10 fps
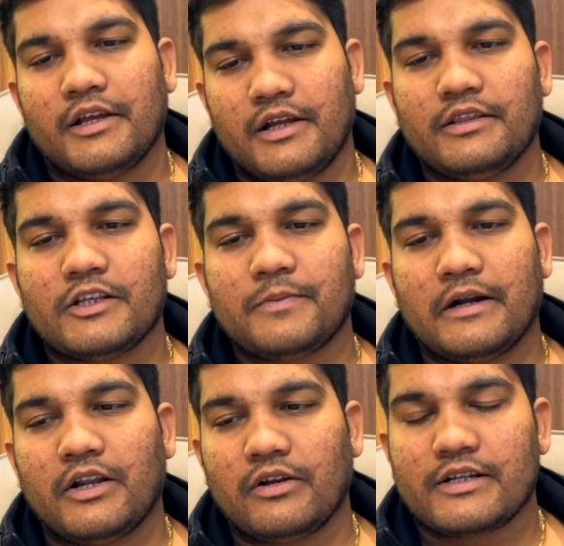In this
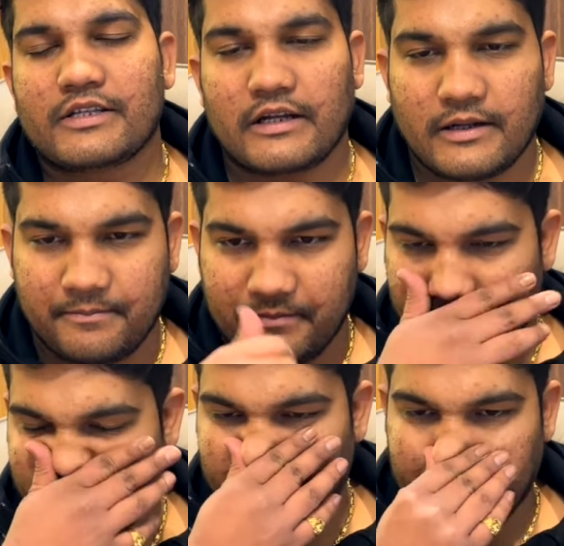particular setup,
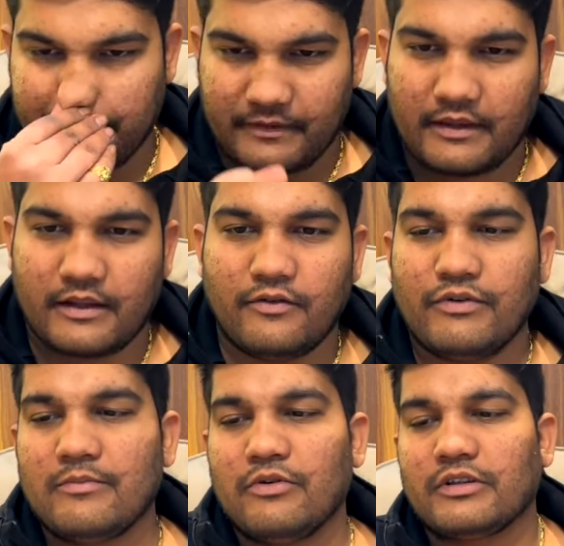
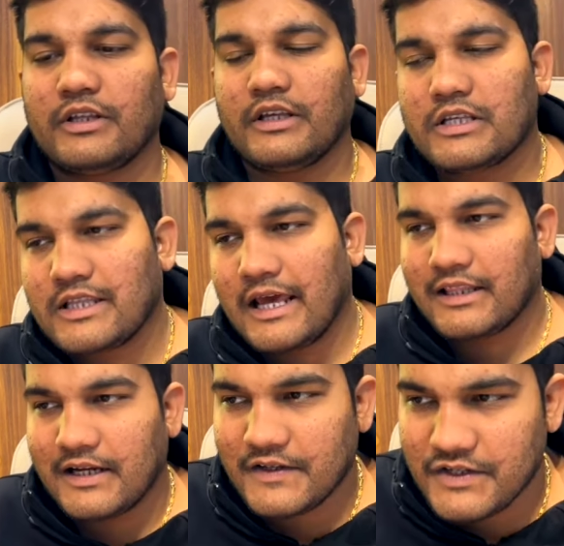one more thing is there
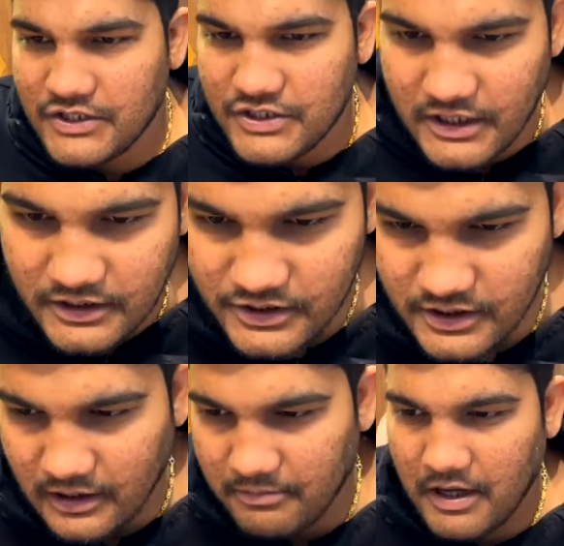that essentially this
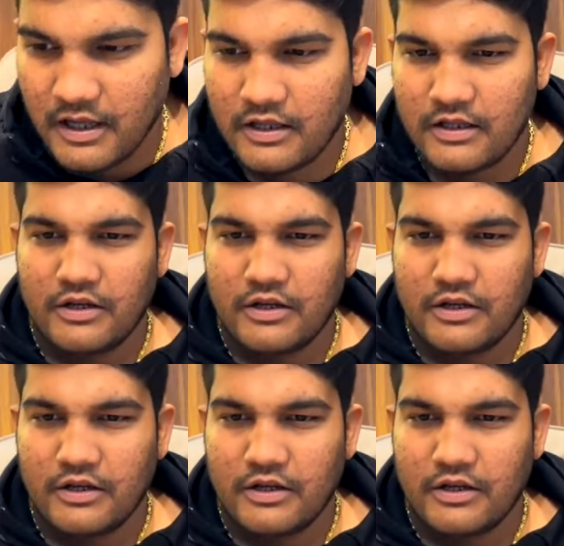karma